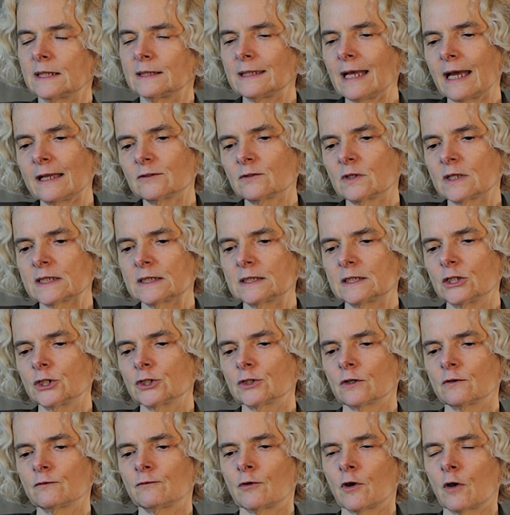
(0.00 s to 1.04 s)
in that
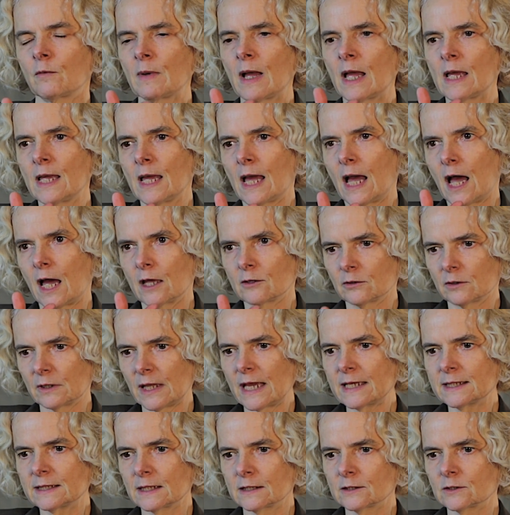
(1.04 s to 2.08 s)
transition from
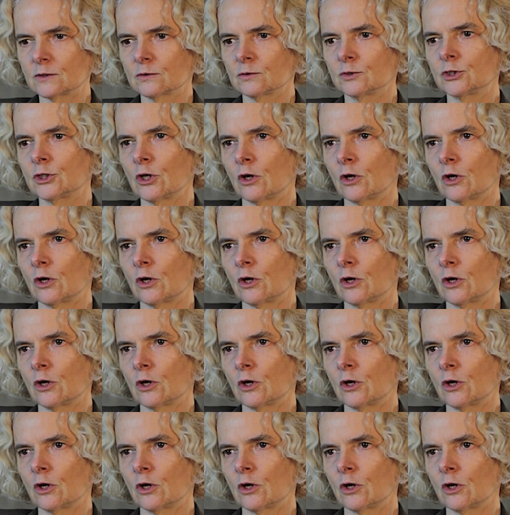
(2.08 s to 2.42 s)
adolescence to